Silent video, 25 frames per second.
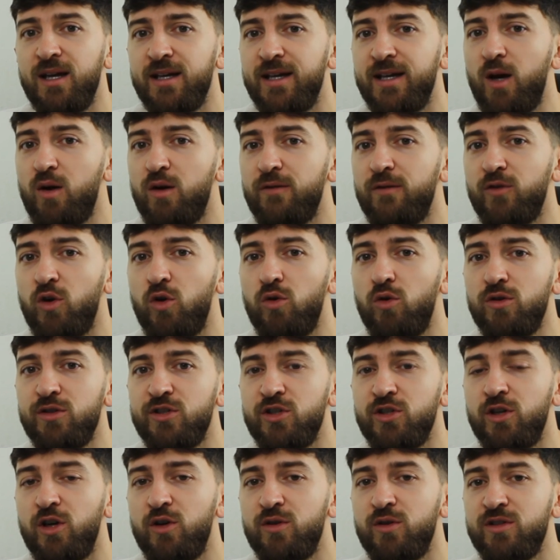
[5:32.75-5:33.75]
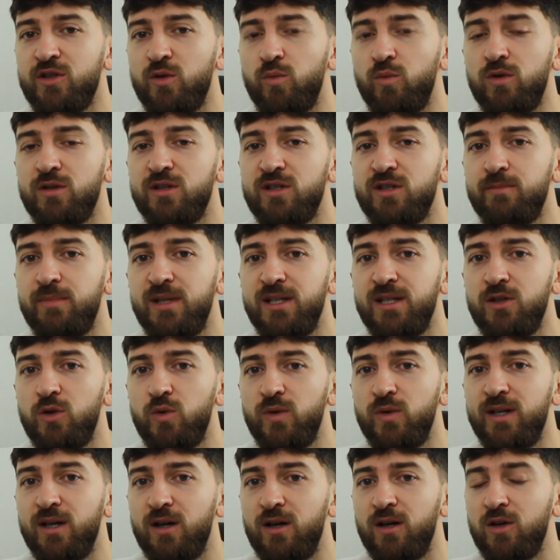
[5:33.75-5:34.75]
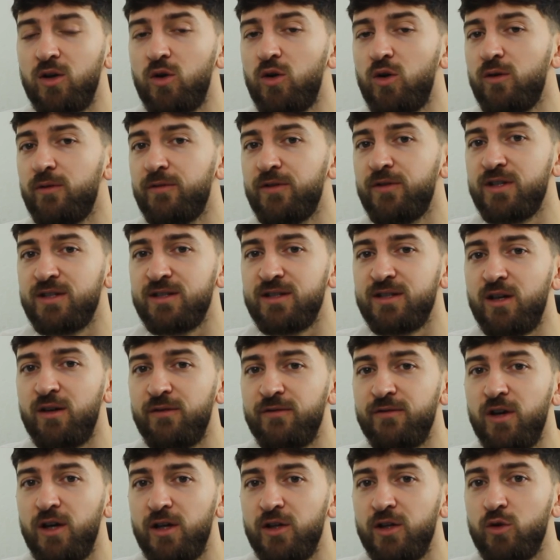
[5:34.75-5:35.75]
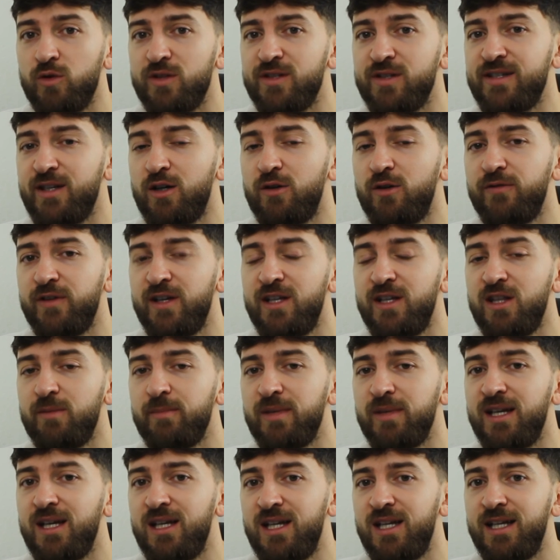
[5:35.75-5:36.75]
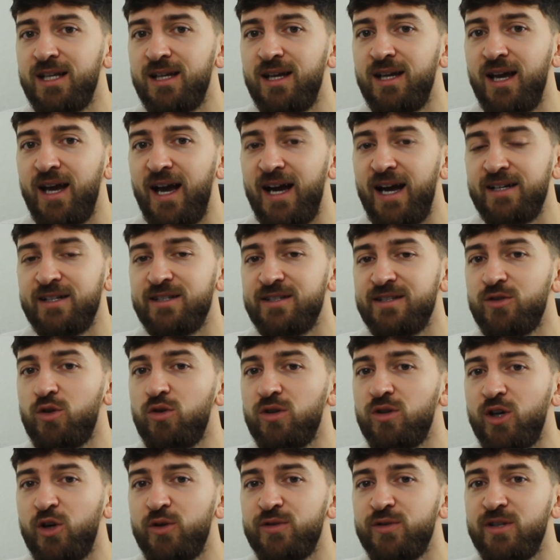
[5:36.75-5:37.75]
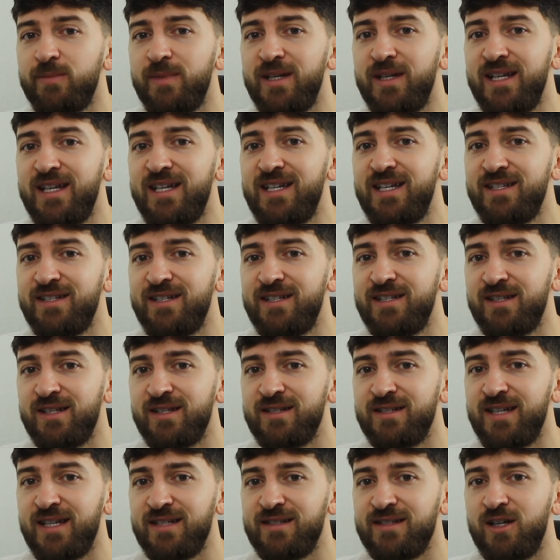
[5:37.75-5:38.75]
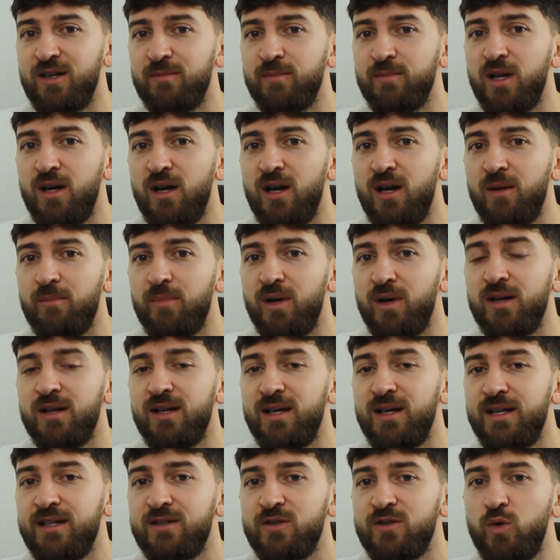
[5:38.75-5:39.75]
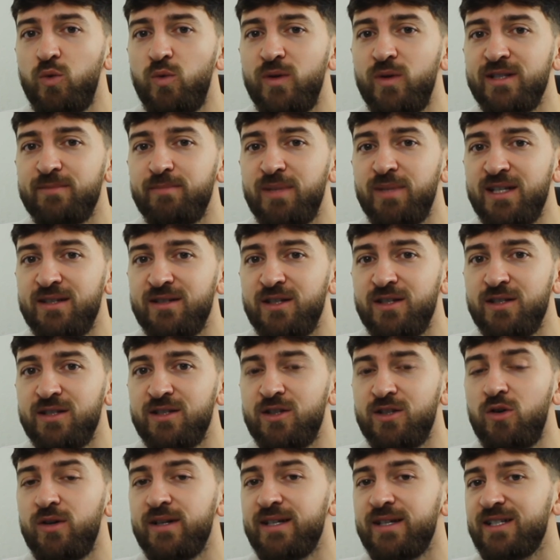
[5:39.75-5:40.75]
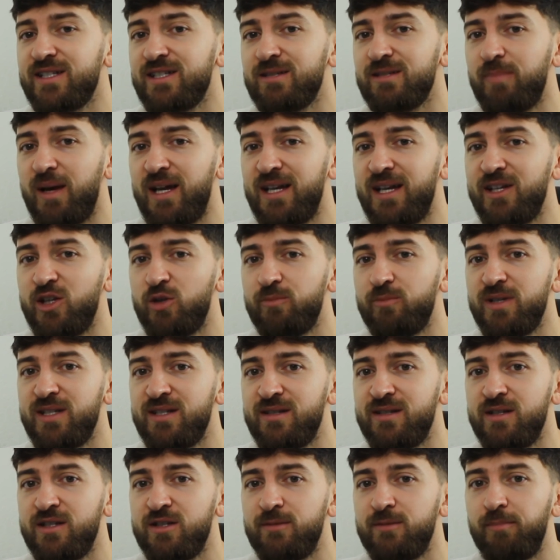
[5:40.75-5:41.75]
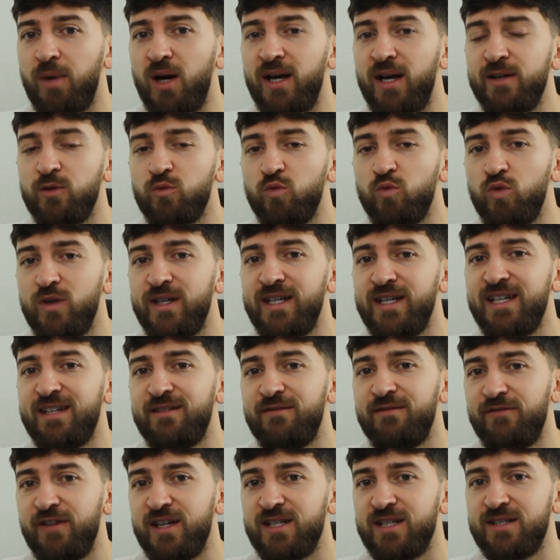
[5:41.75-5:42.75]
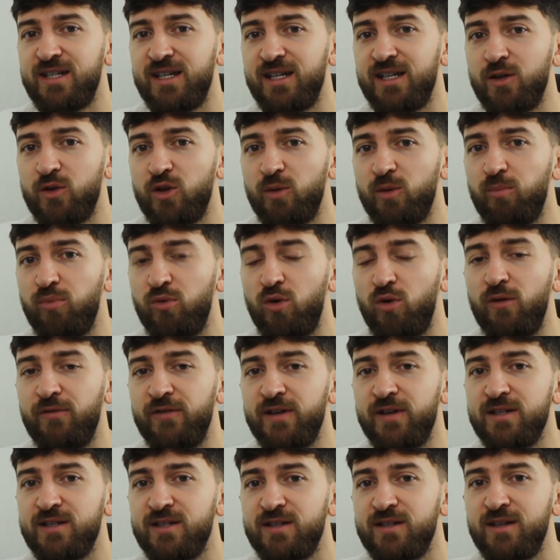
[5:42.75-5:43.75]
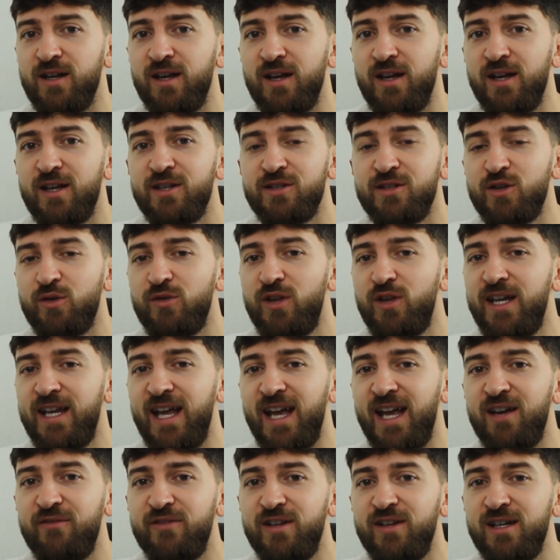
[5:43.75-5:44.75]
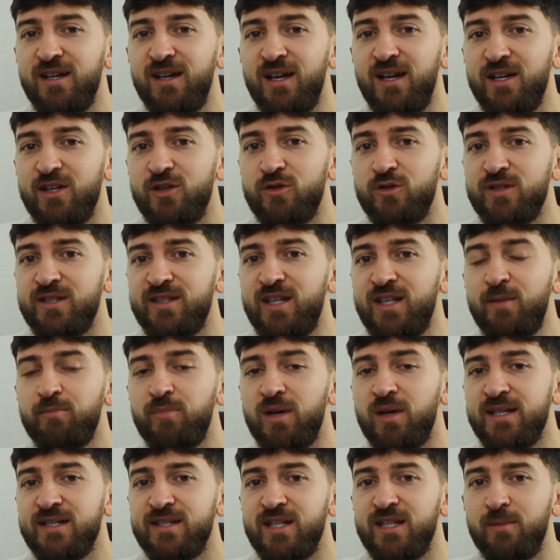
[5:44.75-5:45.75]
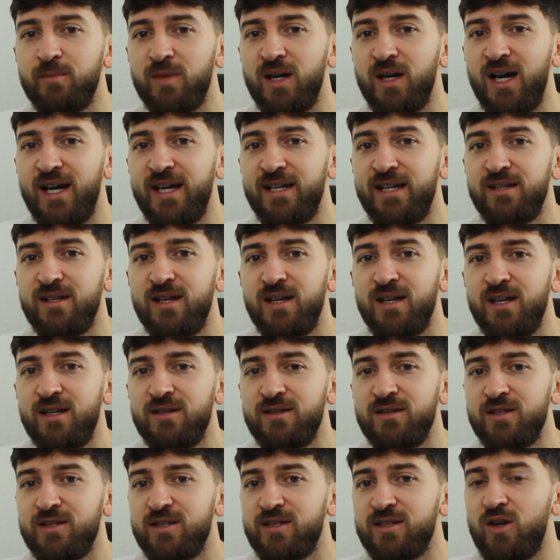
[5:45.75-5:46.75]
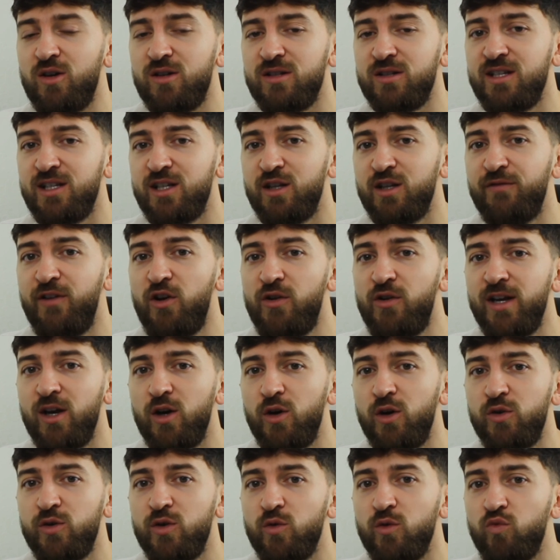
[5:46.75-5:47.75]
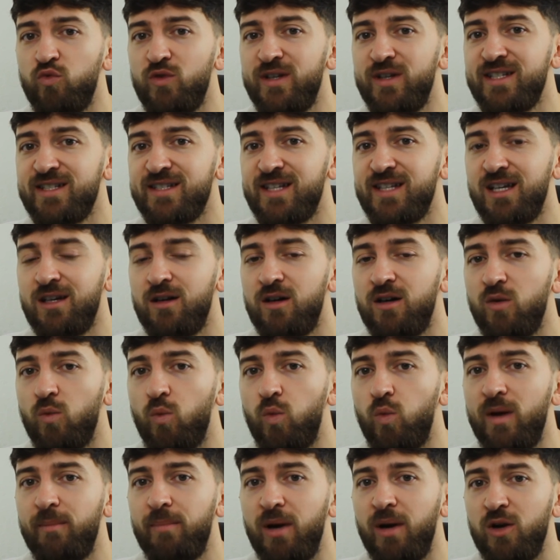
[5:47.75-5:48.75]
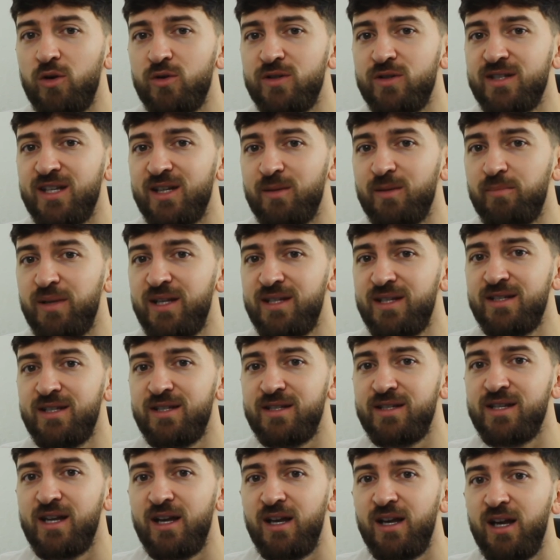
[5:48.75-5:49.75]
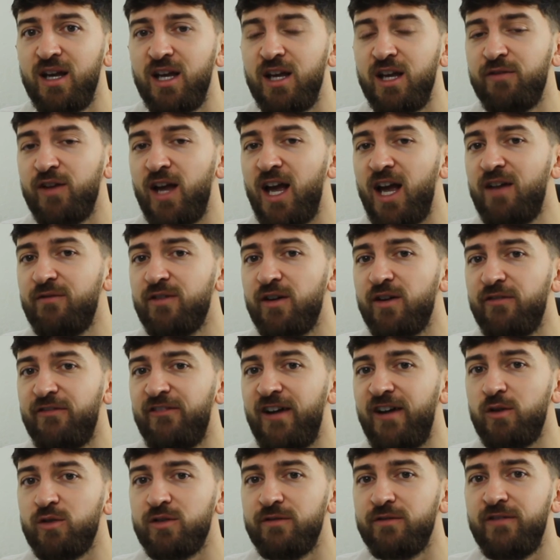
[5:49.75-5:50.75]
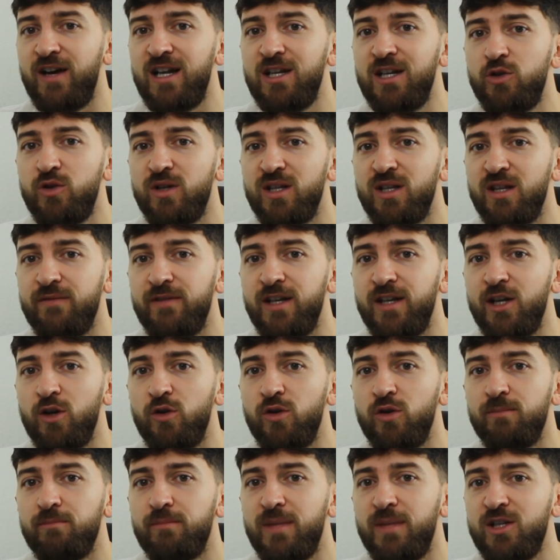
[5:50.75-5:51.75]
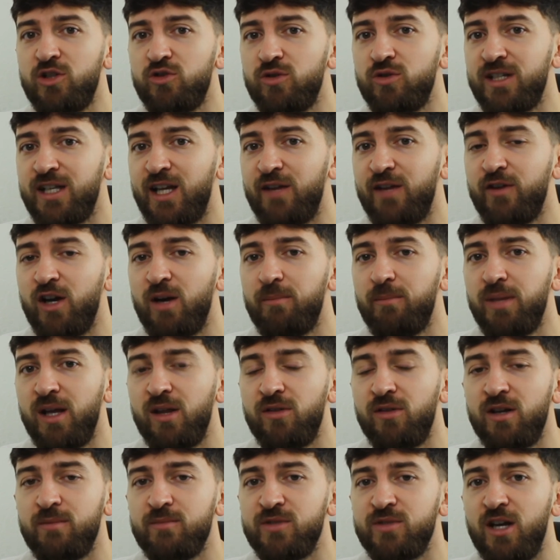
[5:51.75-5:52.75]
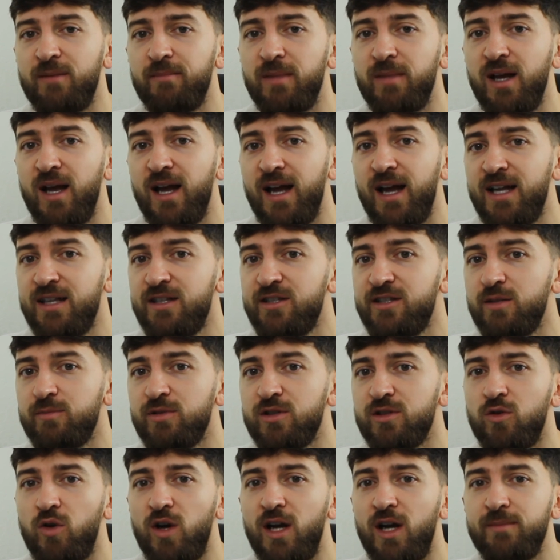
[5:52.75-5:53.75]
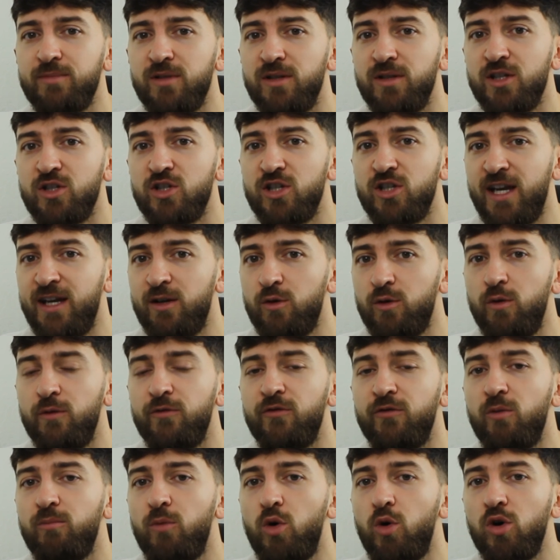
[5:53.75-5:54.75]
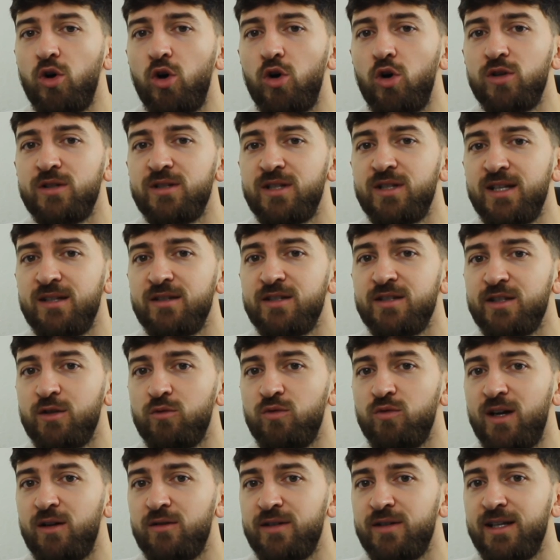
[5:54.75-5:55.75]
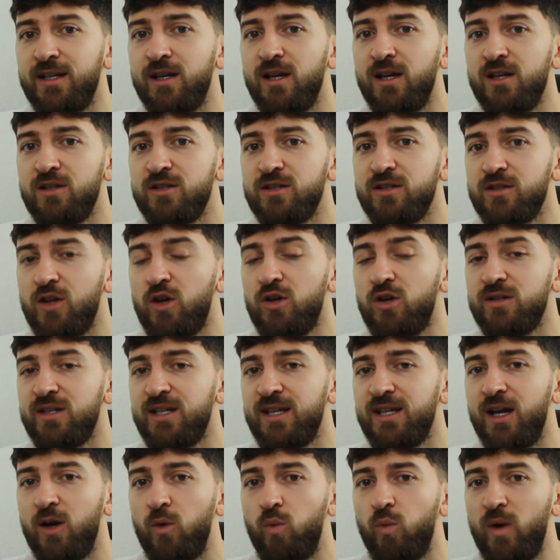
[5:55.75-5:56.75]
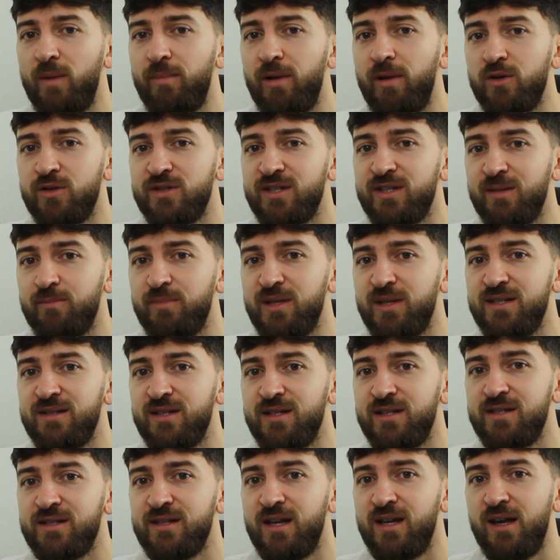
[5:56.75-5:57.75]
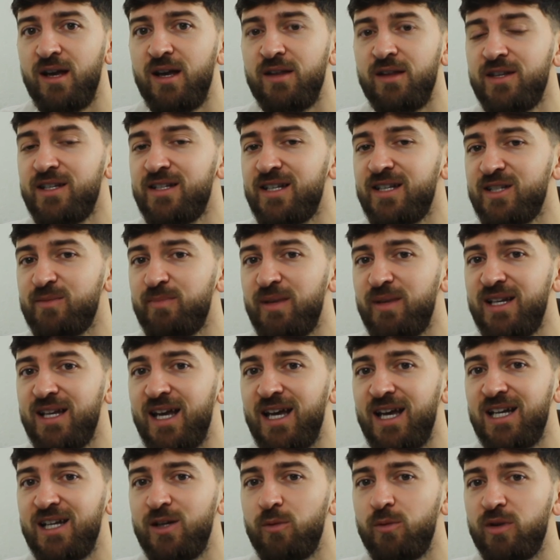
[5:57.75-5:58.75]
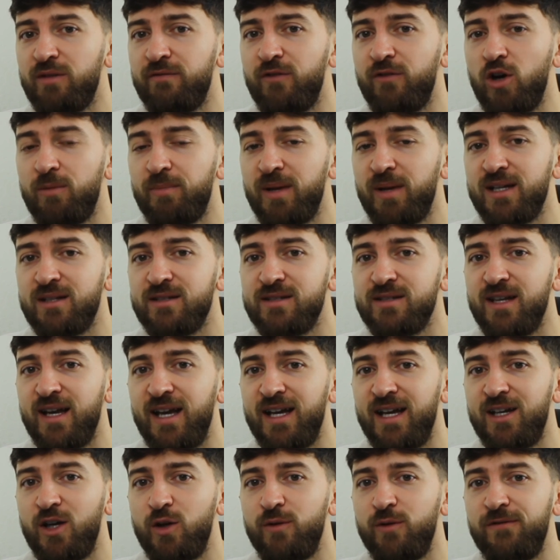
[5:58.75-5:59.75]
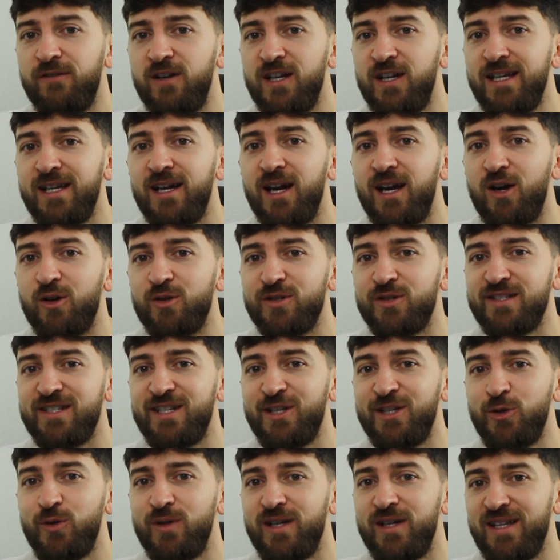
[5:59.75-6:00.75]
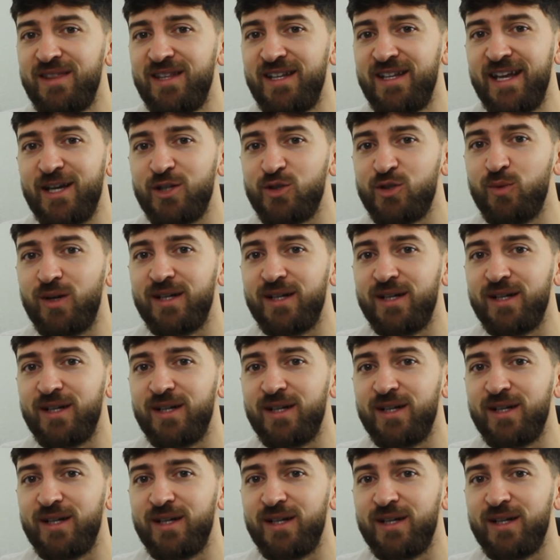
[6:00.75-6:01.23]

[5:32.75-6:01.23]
Now, of course, you're going to want to be doing a lot of the stuff yourself in the beginning, and it's not going to be easy to set up, but it's always best to start expanding your business by reinvesting the profits. So there you have it, your step-by-step guide to starting your very own reseller web hosting business. If you have found value in the video, make sure to give it a big thumbs up and subscribe to the channel for more content surrounding starting a web hosting business. This has been Elliot with Verpex and hopefully I'll see you in the next